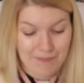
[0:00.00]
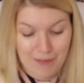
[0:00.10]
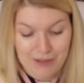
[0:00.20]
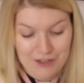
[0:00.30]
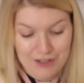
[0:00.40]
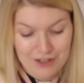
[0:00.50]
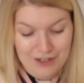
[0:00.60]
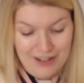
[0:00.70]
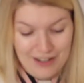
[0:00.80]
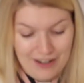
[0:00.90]

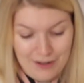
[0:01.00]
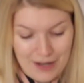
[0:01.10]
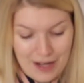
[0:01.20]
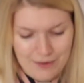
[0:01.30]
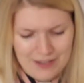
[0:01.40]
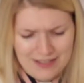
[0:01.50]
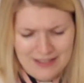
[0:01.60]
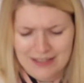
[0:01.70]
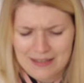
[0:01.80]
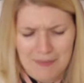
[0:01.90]
publisher around. It's
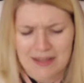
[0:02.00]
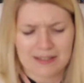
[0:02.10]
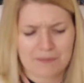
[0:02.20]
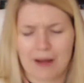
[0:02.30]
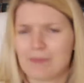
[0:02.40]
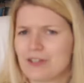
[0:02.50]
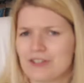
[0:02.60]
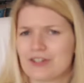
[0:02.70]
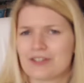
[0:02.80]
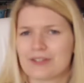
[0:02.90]
an independent
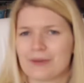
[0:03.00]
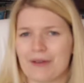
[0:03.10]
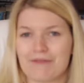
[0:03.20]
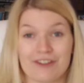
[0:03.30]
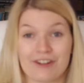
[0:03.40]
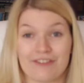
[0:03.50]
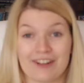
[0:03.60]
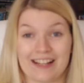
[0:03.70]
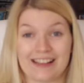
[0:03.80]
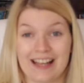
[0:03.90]
publisher, so I'm
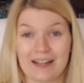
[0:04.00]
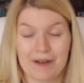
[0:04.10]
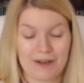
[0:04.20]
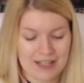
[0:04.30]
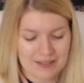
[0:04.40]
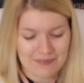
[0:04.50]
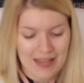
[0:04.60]
very glad about it.